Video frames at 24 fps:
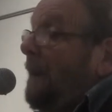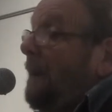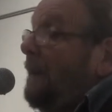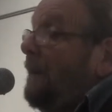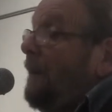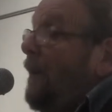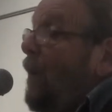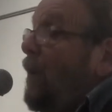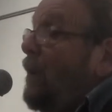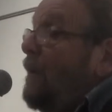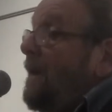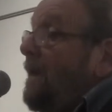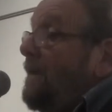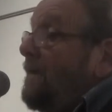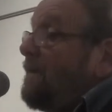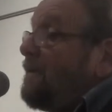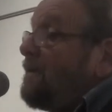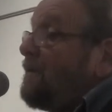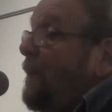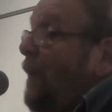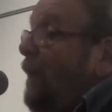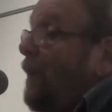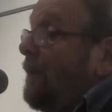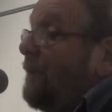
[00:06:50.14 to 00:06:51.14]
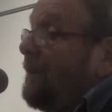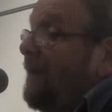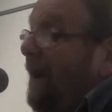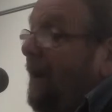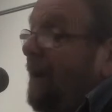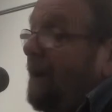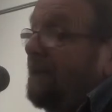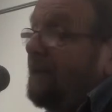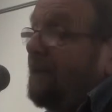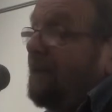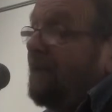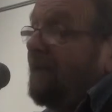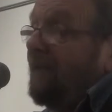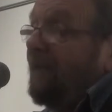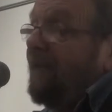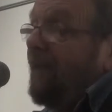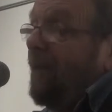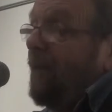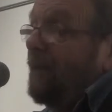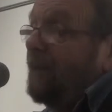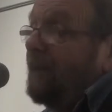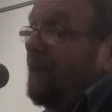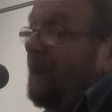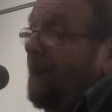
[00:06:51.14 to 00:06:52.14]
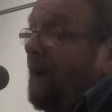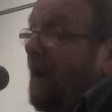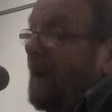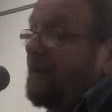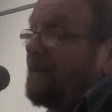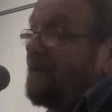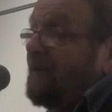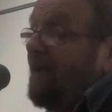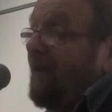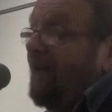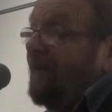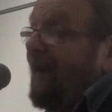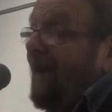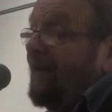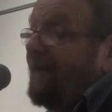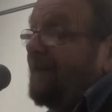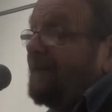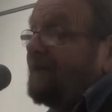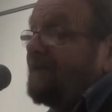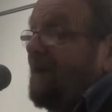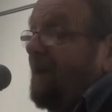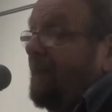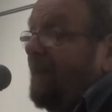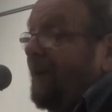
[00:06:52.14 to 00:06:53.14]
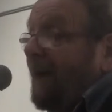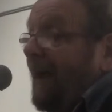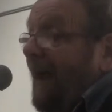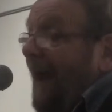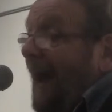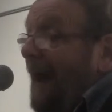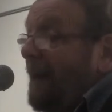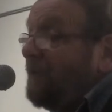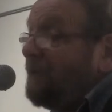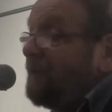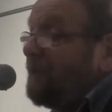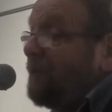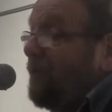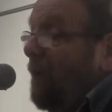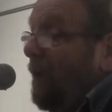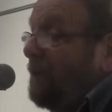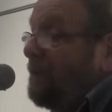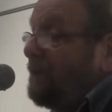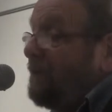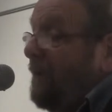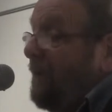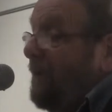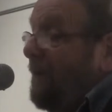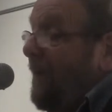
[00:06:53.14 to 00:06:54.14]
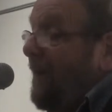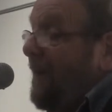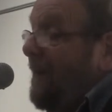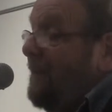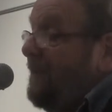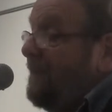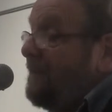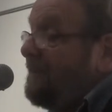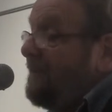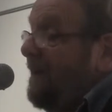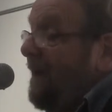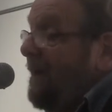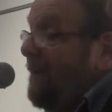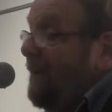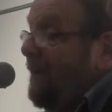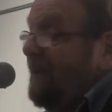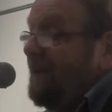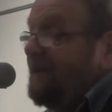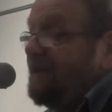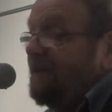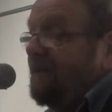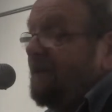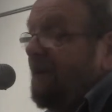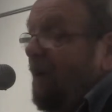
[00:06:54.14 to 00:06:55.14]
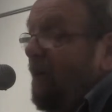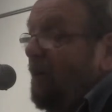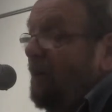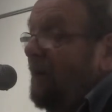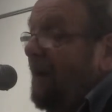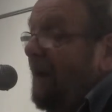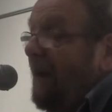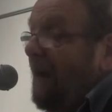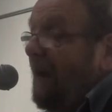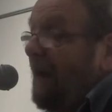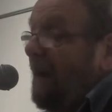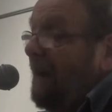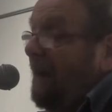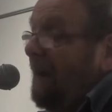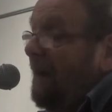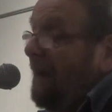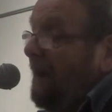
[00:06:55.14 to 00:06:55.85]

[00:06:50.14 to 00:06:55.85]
No one in the small town could afford the luxury of having somebody else wash their babies' nappies, and only